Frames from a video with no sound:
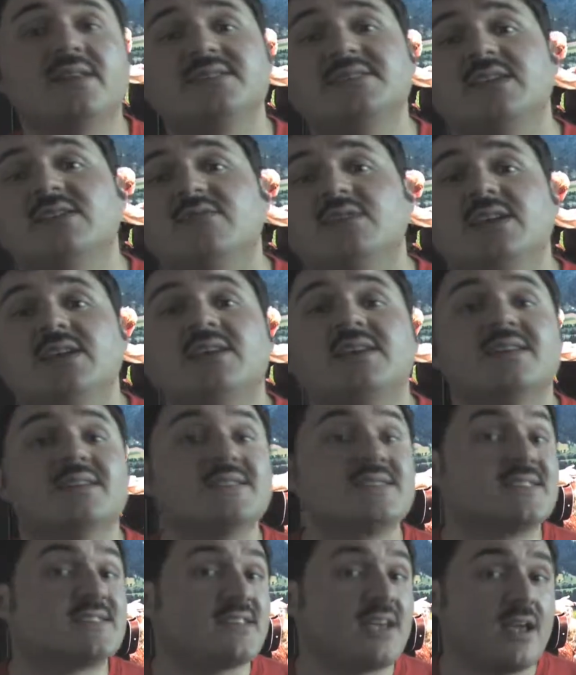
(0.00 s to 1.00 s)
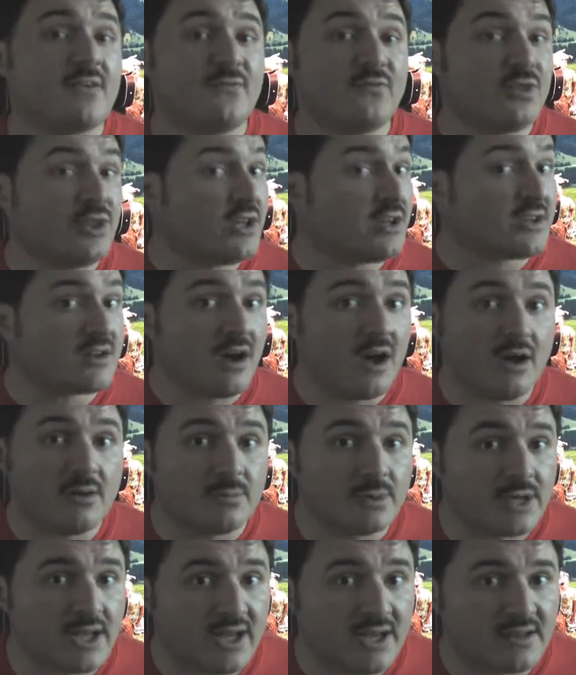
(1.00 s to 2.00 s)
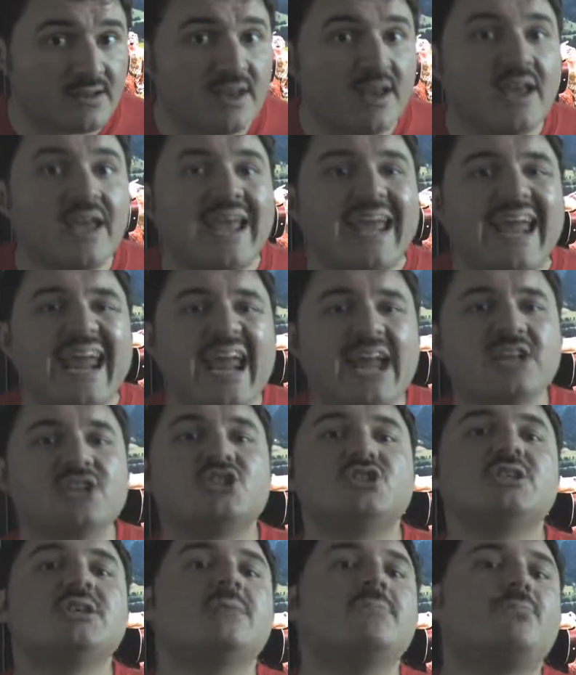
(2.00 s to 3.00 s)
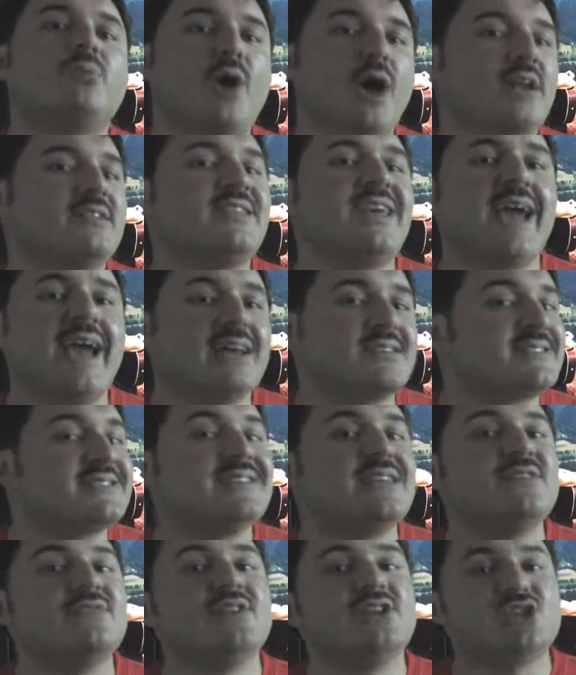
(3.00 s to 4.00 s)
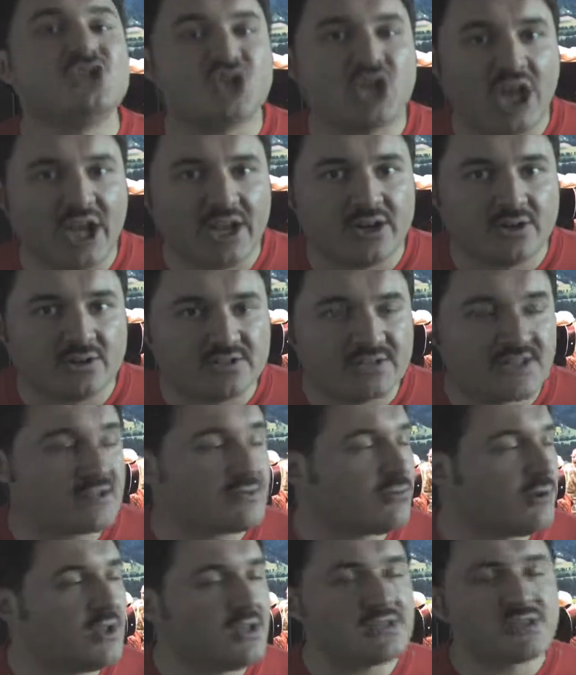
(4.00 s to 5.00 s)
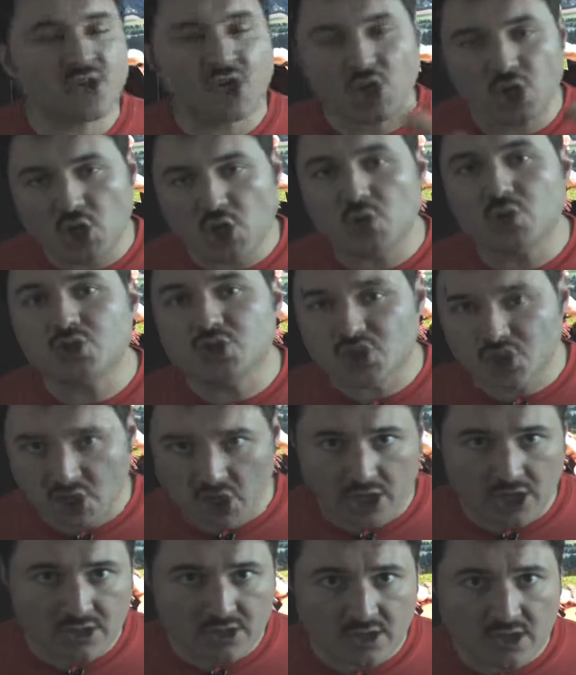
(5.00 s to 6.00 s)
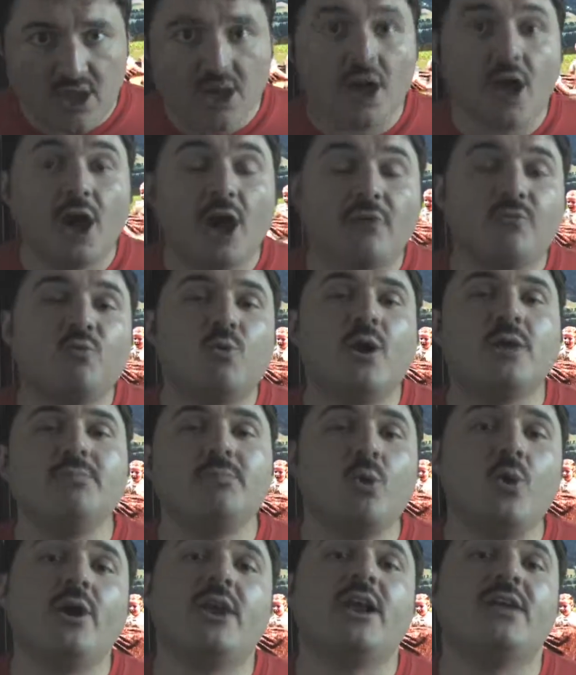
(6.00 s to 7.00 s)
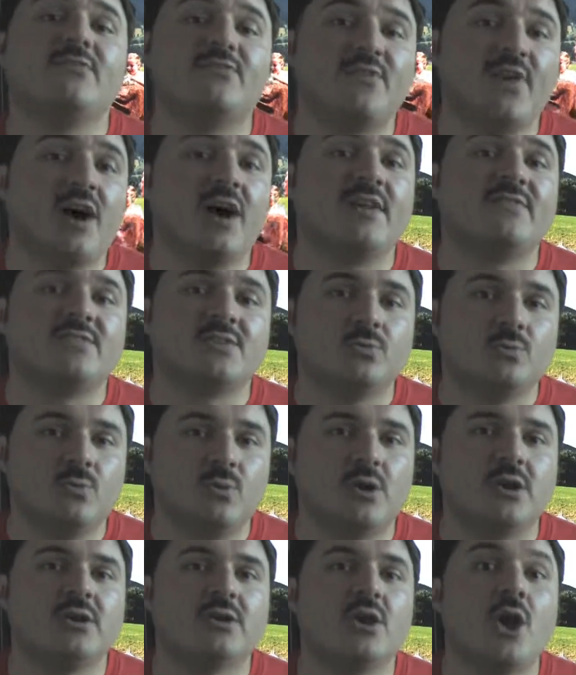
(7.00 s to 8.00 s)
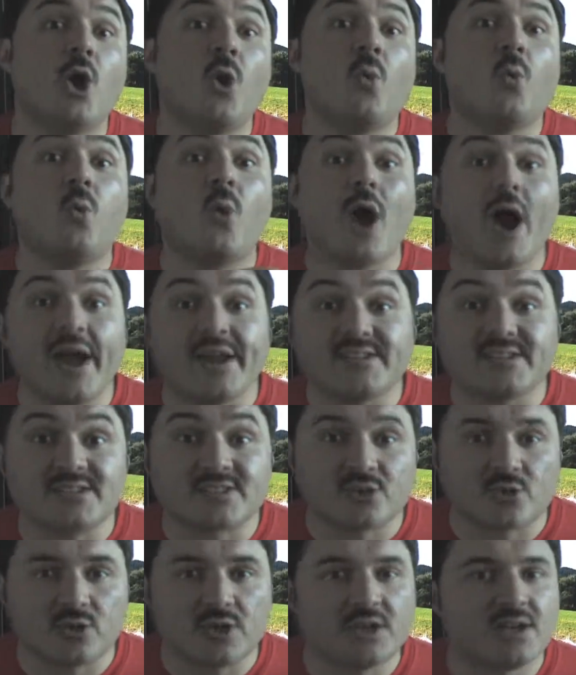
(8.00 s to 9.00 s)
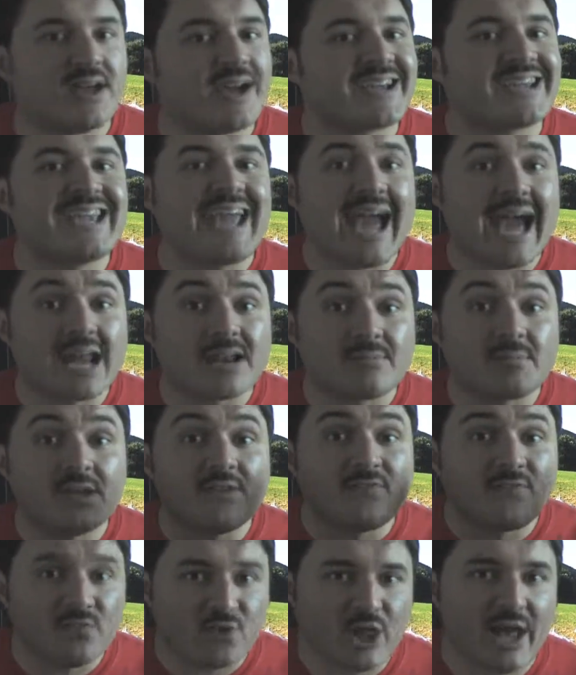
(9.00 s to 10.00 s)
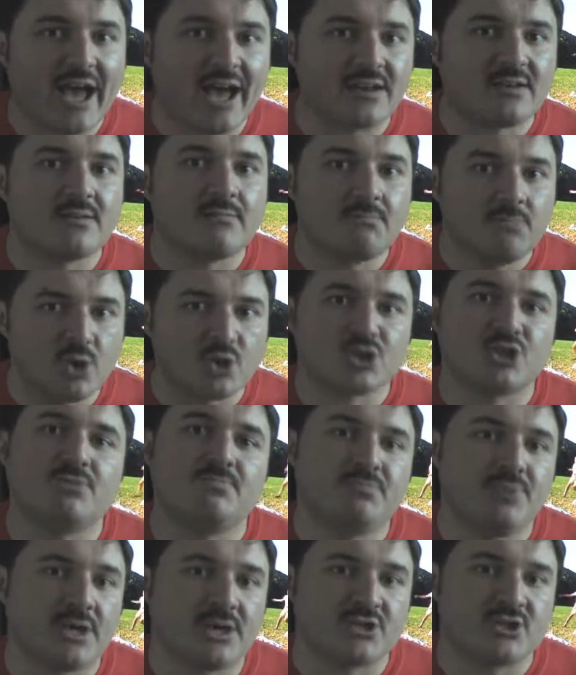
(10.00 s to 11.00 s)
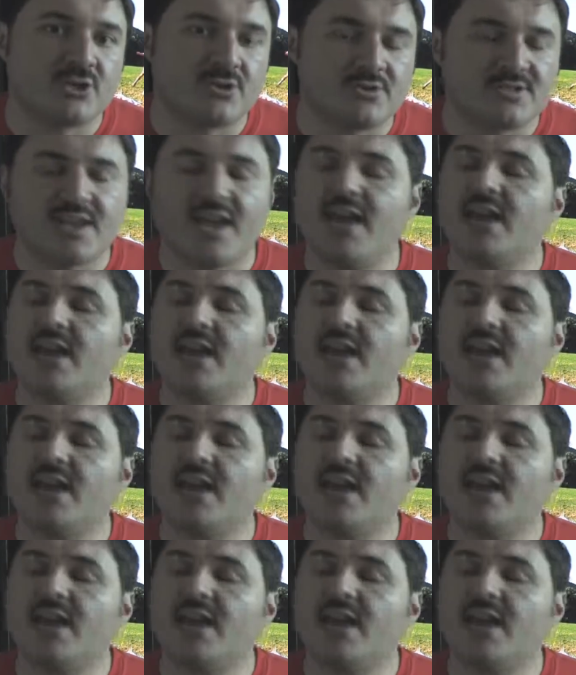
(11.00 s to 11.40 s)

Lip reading: TV can safely accommodate HD broadcast TV channels, as well as a huge chunk of 1.85 to 1 widescreen Academy Flat motion pictures.